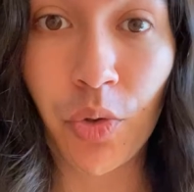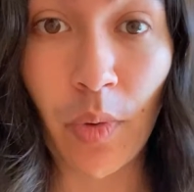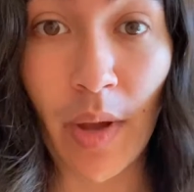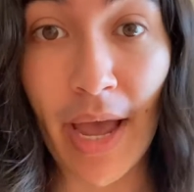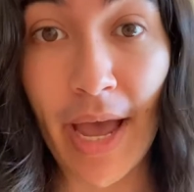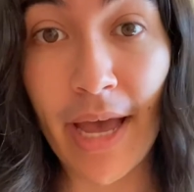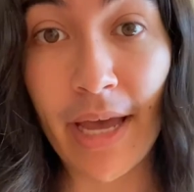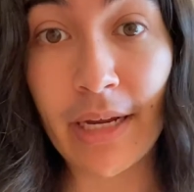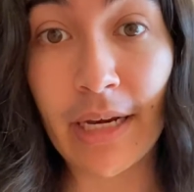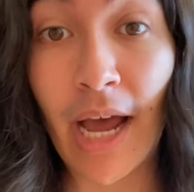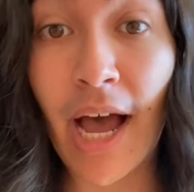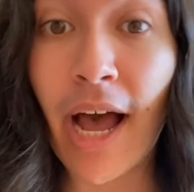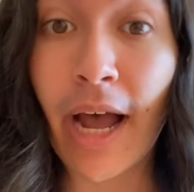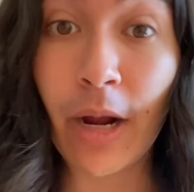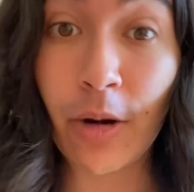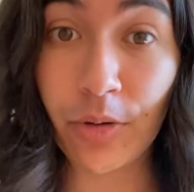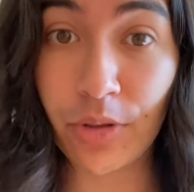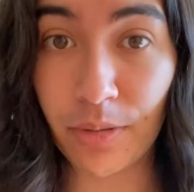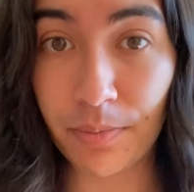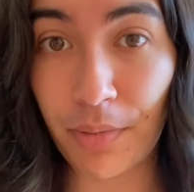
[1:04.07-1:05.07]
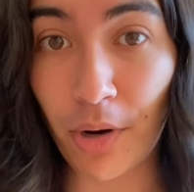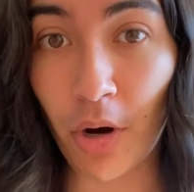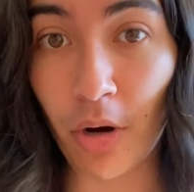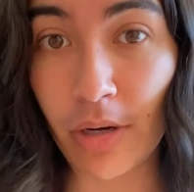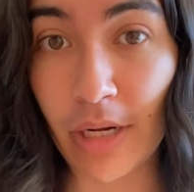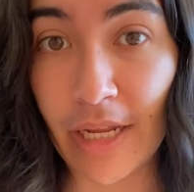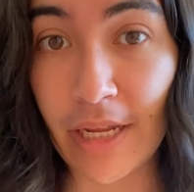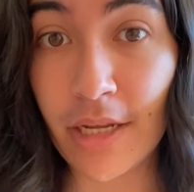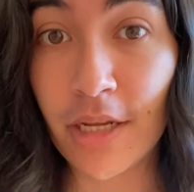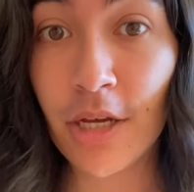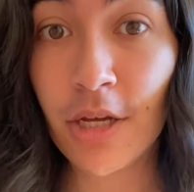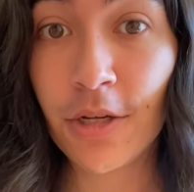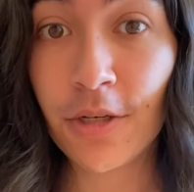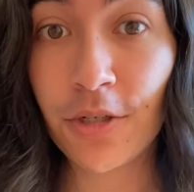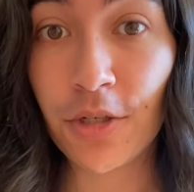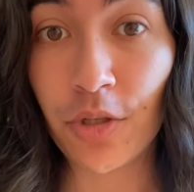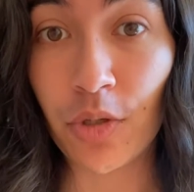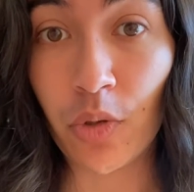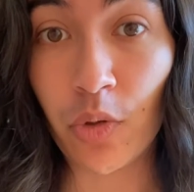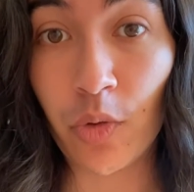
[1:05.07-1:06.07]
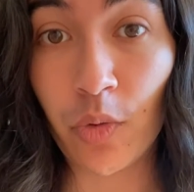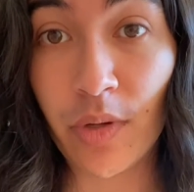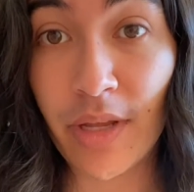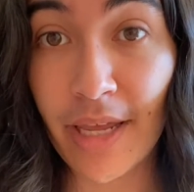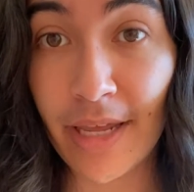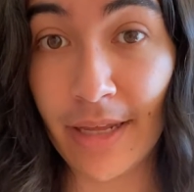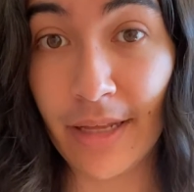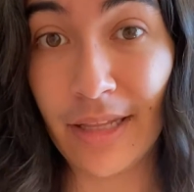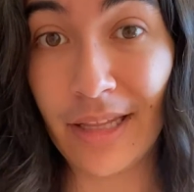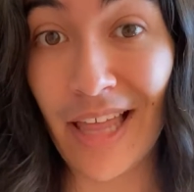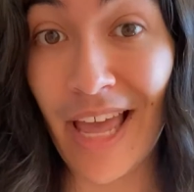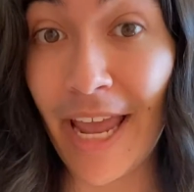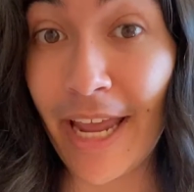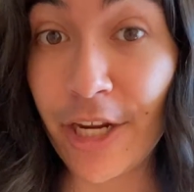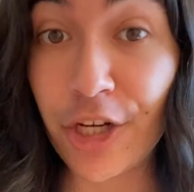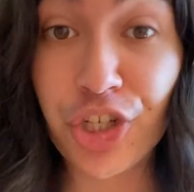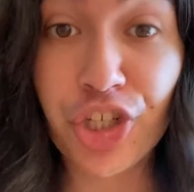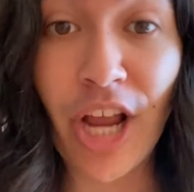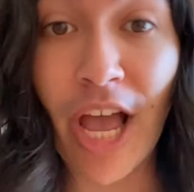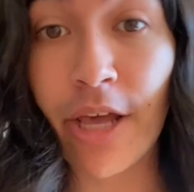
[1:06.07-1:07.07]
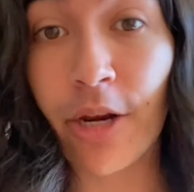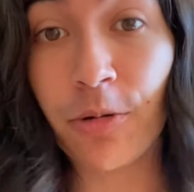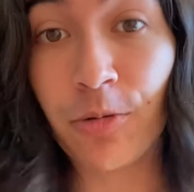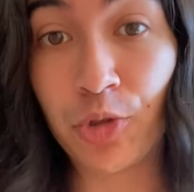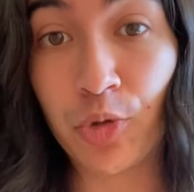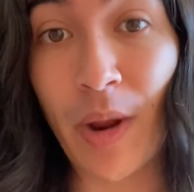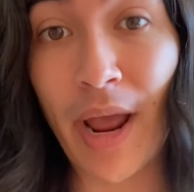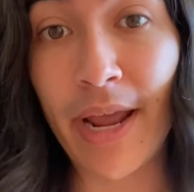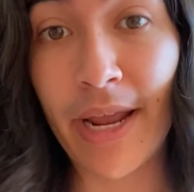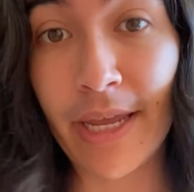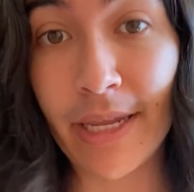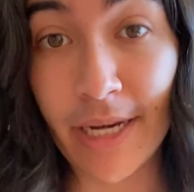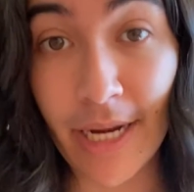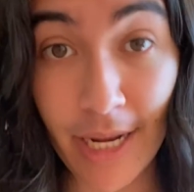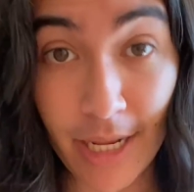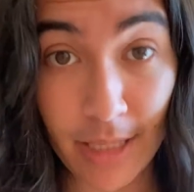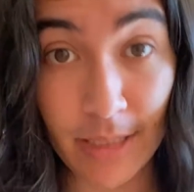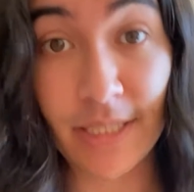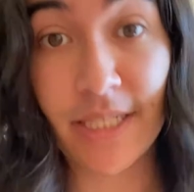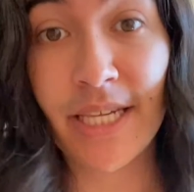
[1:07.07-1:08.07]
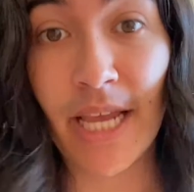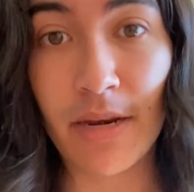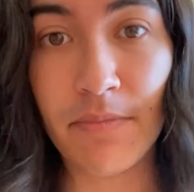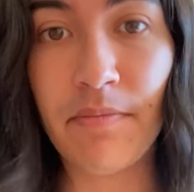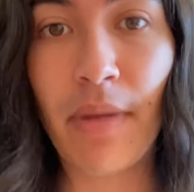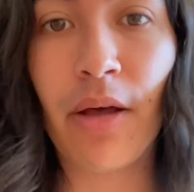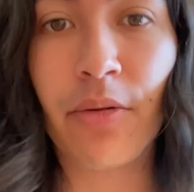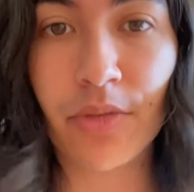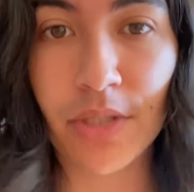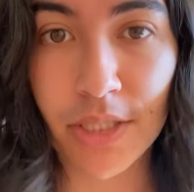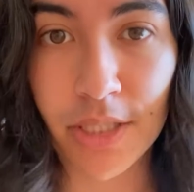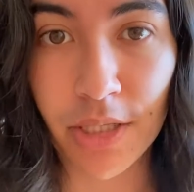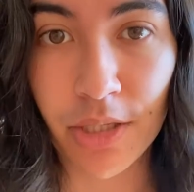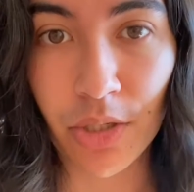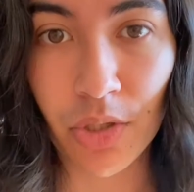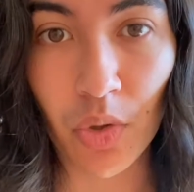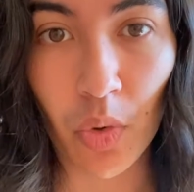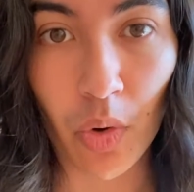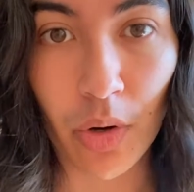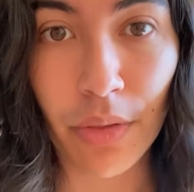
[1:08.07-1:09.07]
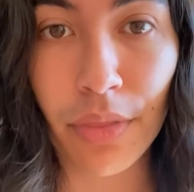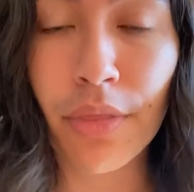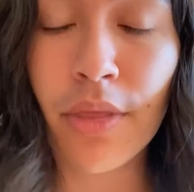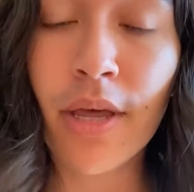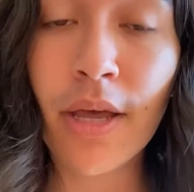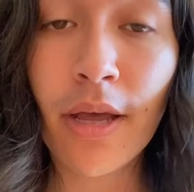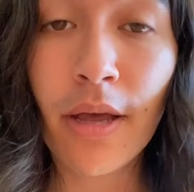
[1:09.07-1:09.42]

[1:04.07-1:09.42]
had hired the party to kill a shadow dragon in said mountains to the north.